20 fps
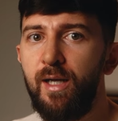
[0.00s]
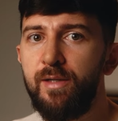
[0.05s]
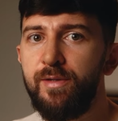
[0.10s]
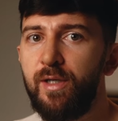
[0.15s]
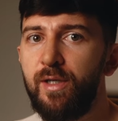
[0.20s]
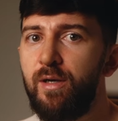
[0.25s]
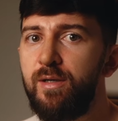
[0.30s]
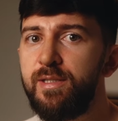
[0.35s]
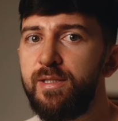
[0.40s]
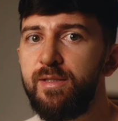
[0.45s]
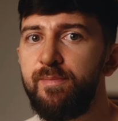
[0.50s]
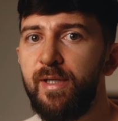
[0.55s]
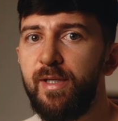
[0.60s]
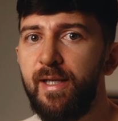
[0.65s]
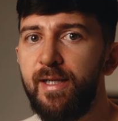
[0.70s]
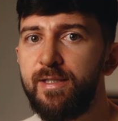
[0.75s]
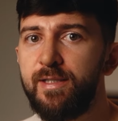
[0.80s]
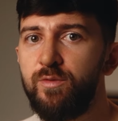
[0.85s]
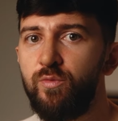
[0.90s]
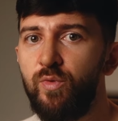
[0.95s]
The customer
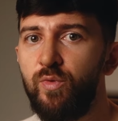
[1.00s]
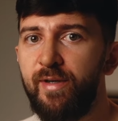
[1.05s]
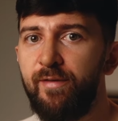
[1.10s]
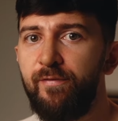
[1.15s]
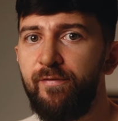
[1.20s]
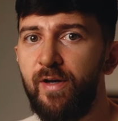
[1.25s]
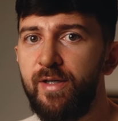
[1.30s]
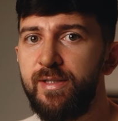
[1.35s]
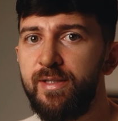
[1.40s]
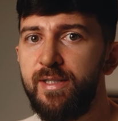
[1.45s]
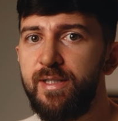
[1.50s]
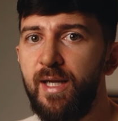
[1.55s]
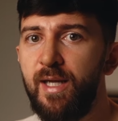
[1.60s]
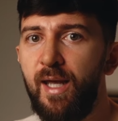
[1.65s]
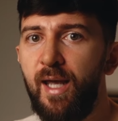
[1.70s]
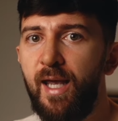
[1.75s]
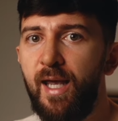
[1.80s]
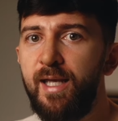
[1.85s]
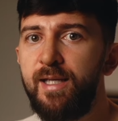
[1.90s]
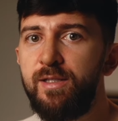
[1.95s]
gets refunded
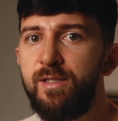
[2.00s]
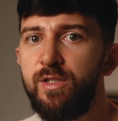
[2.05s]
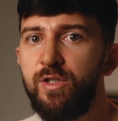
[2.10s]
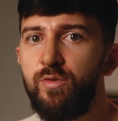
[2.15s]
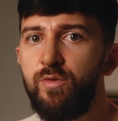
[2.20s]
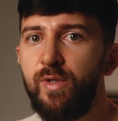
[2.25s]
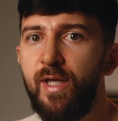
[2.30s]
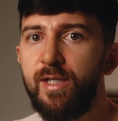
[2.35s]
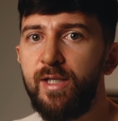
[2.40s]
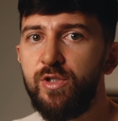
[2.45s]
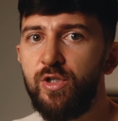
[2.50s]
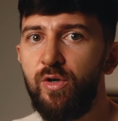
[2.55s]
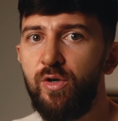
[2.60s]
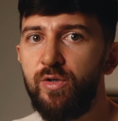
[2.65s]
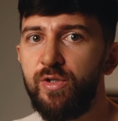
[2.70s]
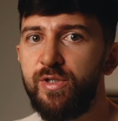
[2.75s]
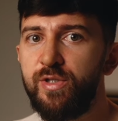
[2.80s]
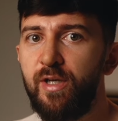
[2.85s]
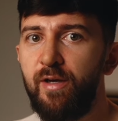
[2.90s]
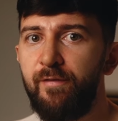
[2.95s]
and you get
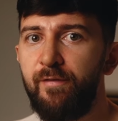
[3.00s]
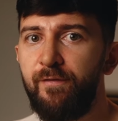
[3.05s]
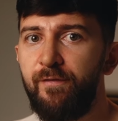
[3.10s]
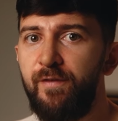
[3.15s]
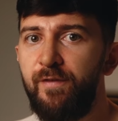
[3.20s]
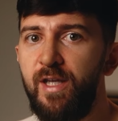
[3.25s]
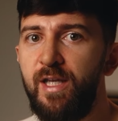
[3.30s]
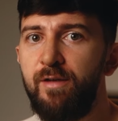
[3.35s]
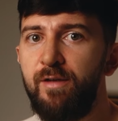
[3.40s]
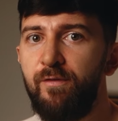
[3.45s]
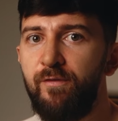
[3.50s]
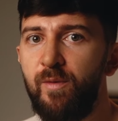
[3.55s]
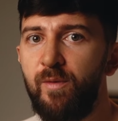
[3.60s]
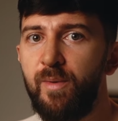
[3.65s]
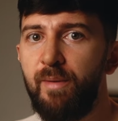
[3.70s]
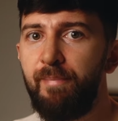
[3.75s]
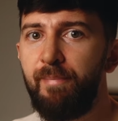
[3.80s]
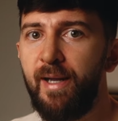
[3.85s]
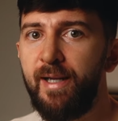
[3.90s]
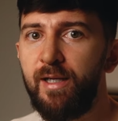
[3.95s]
charged a fee from
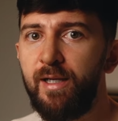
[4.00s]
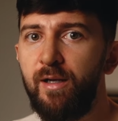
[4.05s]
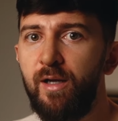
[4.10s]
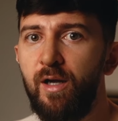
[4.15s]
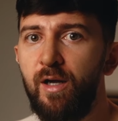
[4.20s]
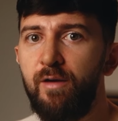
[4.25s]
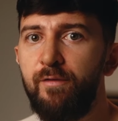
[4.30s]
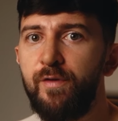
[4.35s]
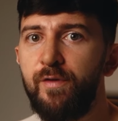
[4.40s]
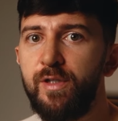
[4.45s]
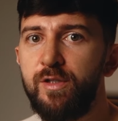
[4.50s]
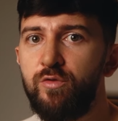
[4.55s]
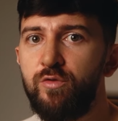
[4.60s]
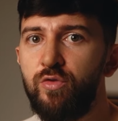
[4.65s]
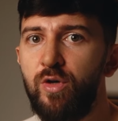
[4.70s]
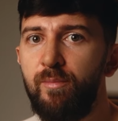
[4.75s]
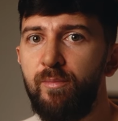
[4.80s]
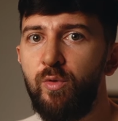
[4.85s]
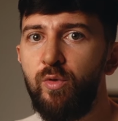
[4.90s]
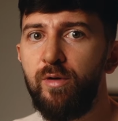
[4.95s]
the bank for the
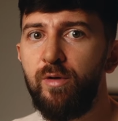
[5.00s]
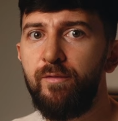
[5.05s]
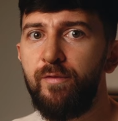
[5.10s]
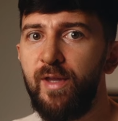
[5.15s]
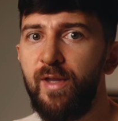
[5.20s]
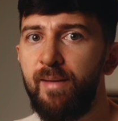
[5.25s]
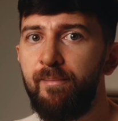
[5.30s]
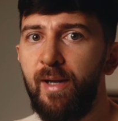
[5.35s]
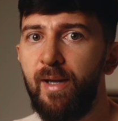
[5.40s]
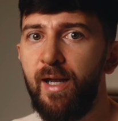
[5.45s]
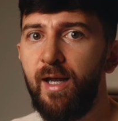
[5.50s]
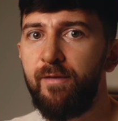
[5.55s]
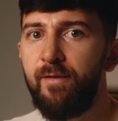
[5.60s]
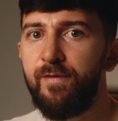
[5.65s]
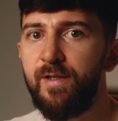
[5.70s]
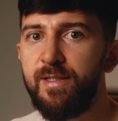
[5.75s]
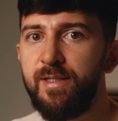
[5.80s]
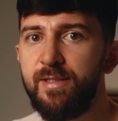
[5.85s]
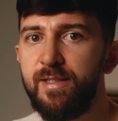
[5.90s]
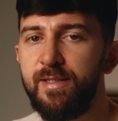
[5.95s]
trouble of them
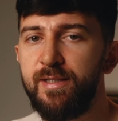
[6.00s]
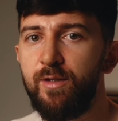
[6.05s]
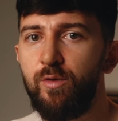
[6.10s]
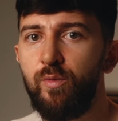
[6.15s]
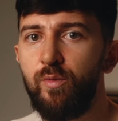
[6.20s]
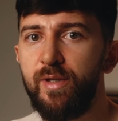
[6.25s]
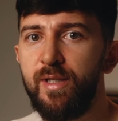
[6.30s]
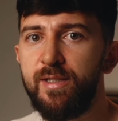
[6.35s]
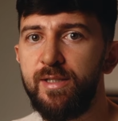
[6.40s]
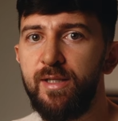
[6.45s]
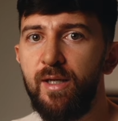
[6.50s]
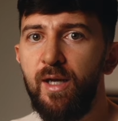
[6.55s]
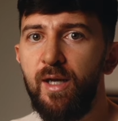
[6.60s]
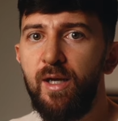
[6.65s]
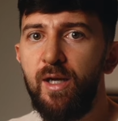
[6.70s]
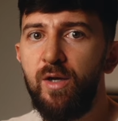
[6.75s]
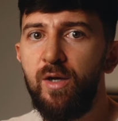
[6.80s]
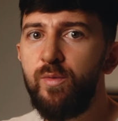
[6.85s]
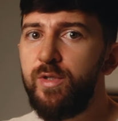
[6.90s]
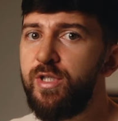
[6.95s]
having to deal with it,
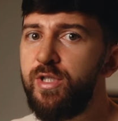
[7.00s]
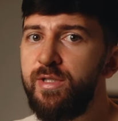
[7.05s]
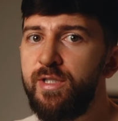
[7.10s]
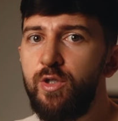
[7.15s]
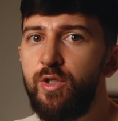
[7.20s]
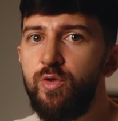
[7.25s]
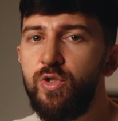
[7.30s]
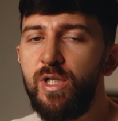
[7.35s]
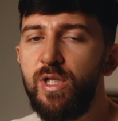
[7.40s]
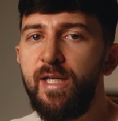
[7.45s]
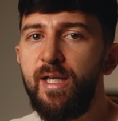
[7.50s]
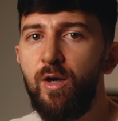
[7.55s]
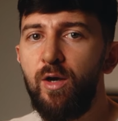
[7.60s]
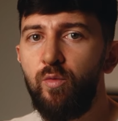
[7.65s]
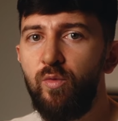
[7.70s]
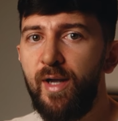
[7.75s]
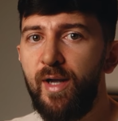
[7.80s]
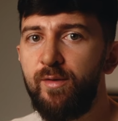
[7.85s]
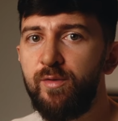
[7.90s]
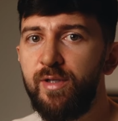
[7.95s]
which is usually
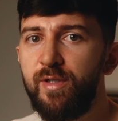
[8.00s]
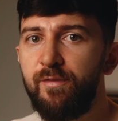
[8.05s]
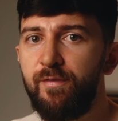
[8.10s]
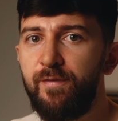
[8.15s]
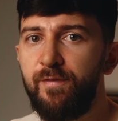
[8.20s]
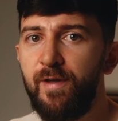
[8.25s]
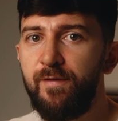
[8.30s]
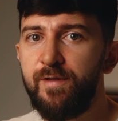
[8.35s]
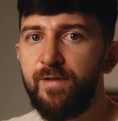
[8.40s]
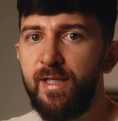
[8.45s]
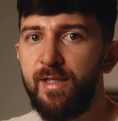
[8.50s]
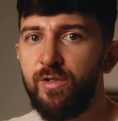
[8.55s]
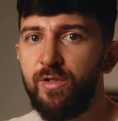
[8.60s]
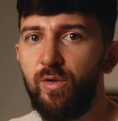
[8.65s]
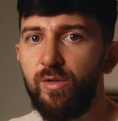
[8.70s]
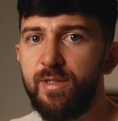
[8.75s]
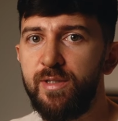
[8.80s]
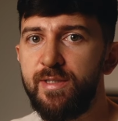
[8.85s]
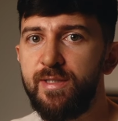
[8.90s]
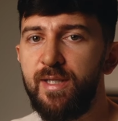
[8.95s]
around fifteen
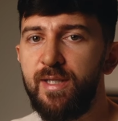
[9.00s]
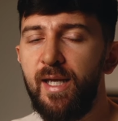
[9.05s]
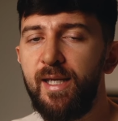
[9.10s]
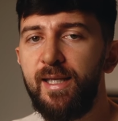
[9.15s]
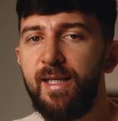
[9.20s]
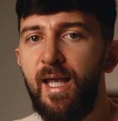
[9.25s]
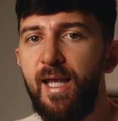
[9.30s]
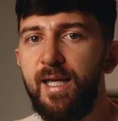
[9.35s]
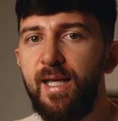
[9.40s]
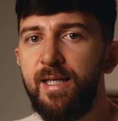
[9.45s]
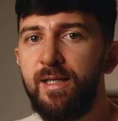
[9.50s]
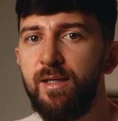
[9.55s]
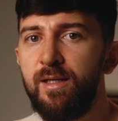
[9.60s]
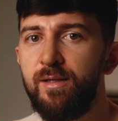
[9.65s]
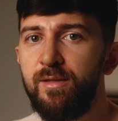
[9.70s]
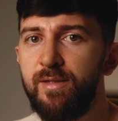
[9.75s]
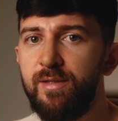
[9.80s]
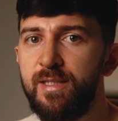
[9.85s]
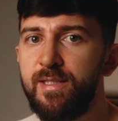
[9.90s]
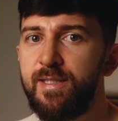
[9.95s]
dollars. Again,
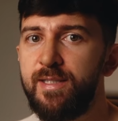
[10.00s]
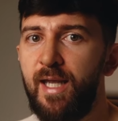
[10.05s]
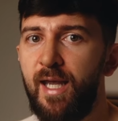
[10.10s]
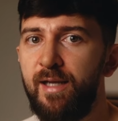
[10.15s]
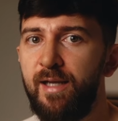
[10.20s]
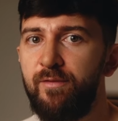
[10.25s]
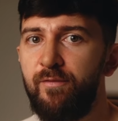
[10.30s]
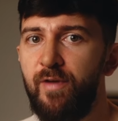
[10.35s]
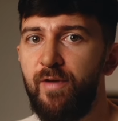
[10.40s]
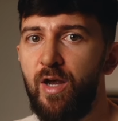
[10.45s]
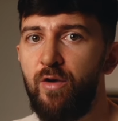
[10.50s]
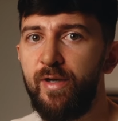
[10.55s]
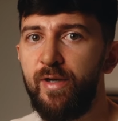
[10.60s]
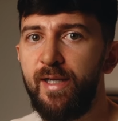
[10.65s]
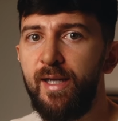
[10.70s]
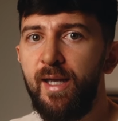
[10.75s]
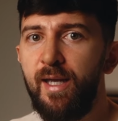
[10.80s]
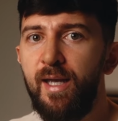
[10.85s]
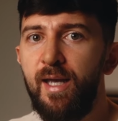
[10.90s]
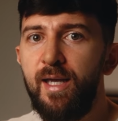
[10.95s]
this can vary.